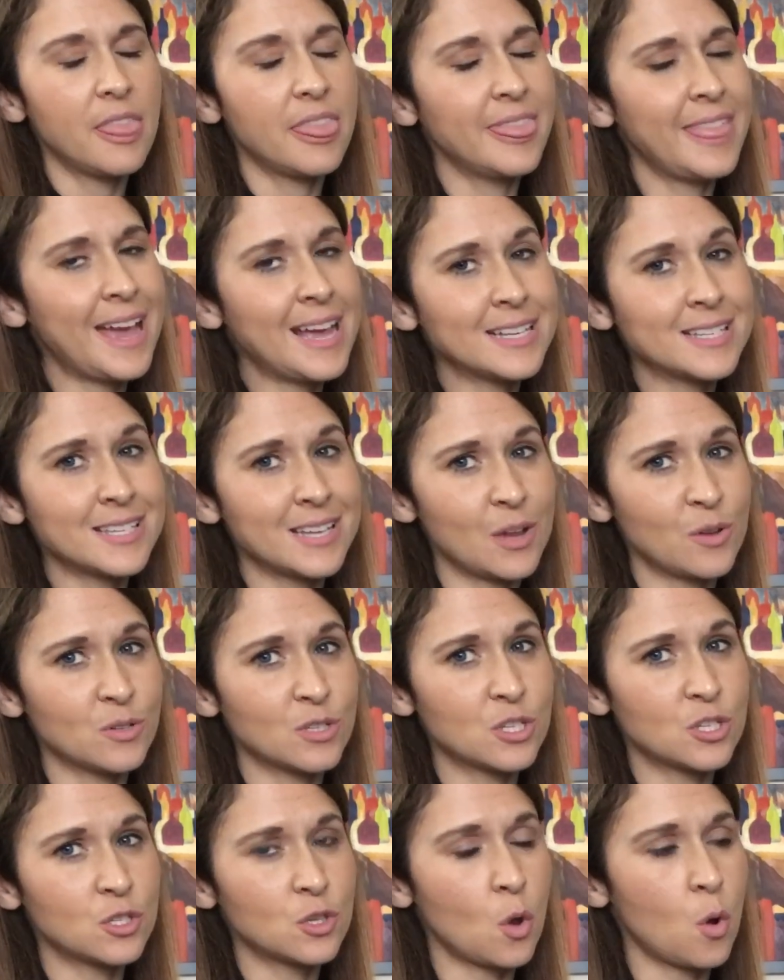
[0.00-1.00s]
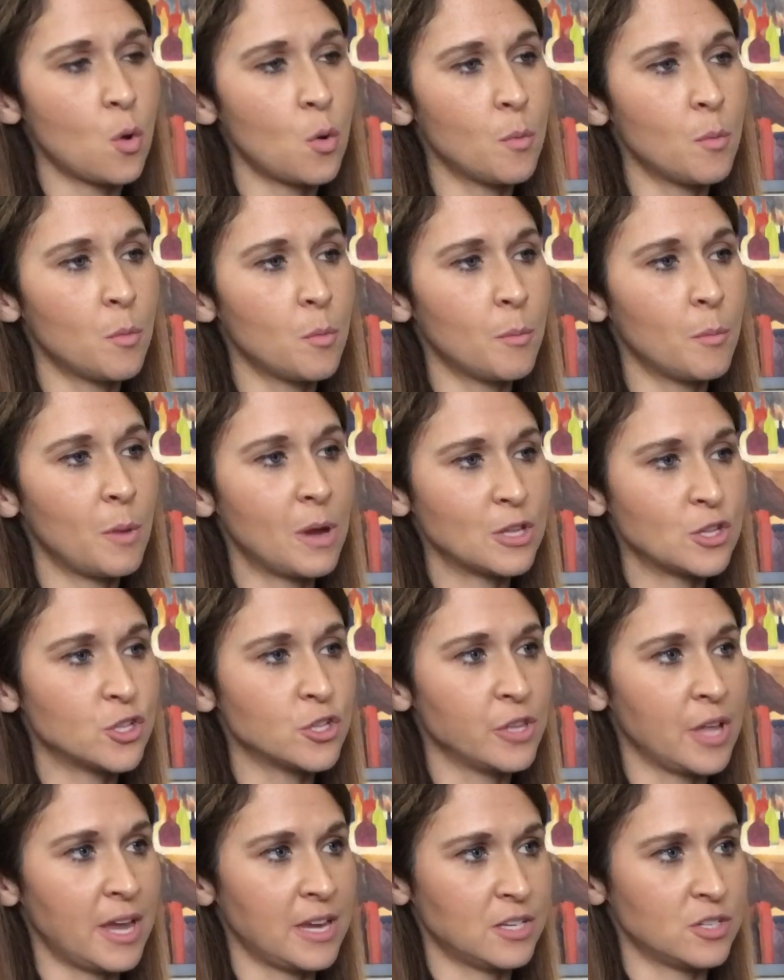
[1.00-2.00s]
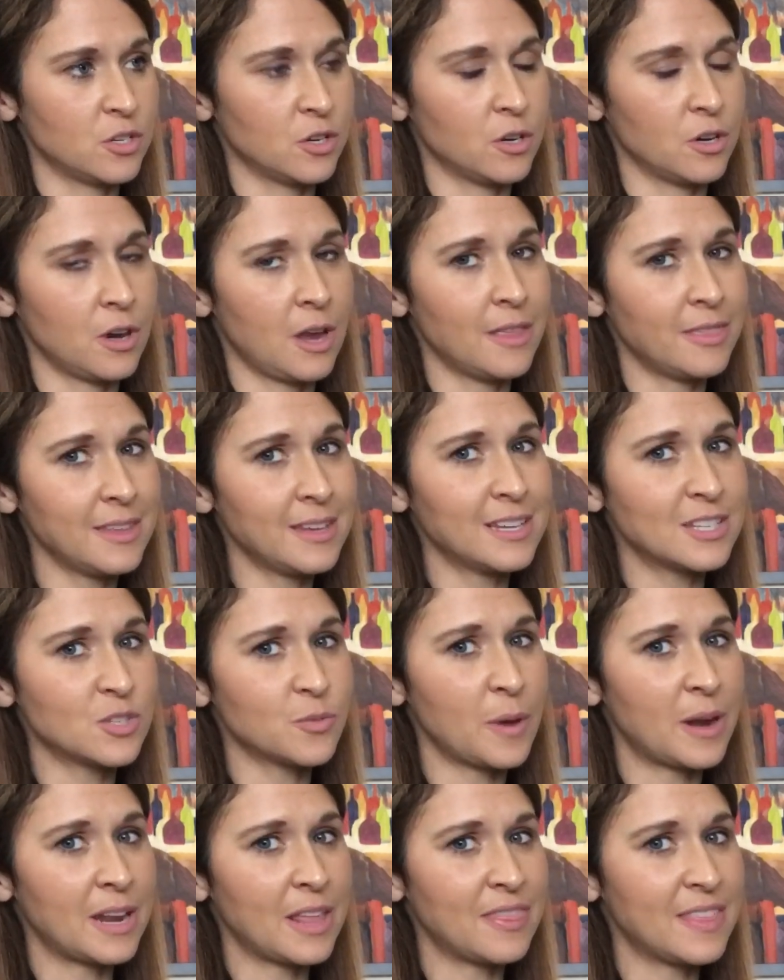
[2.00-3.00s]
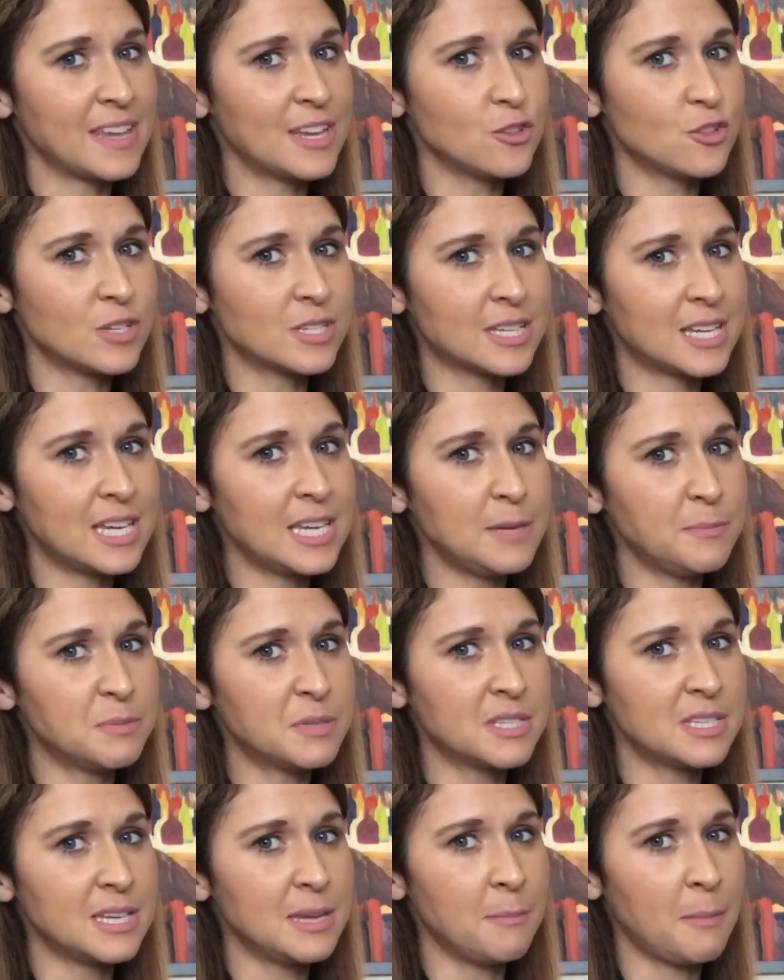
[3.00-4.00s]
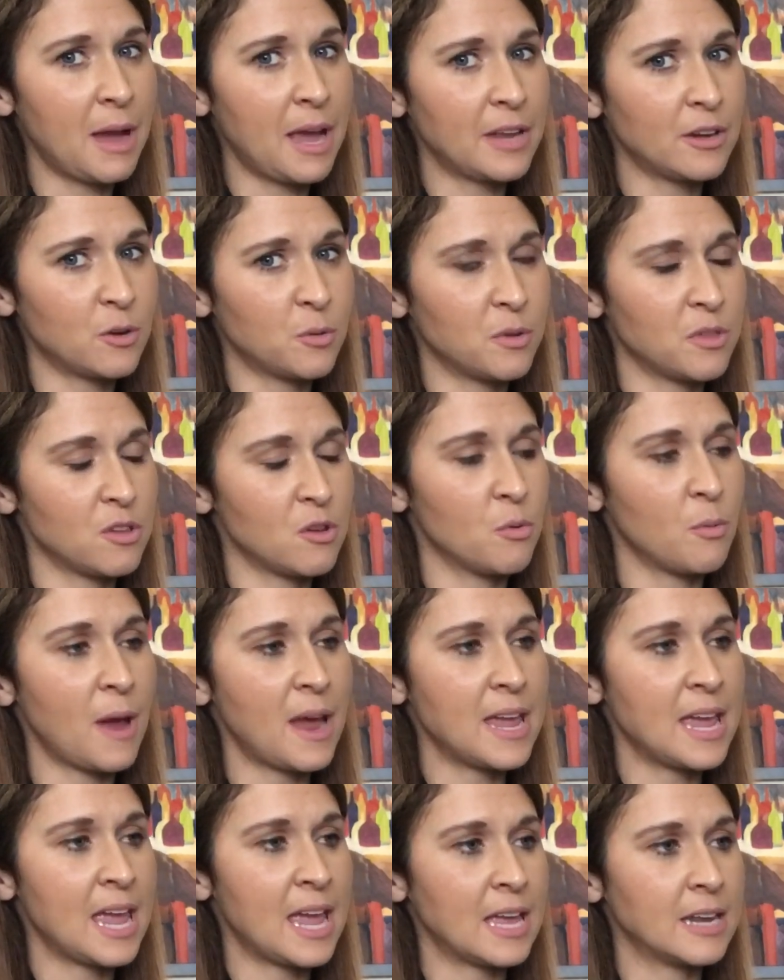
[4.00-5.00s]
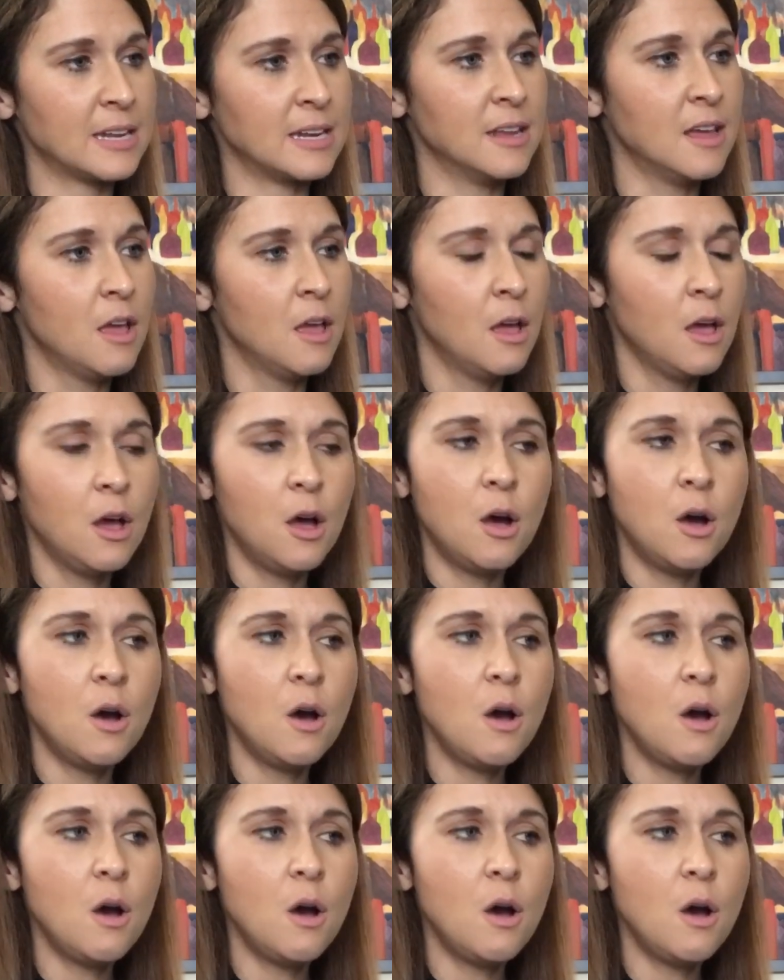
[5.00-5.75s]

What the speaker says: that sounds so much nicer. I think it's right. I think it just keeps C minor with your right hand. And oh,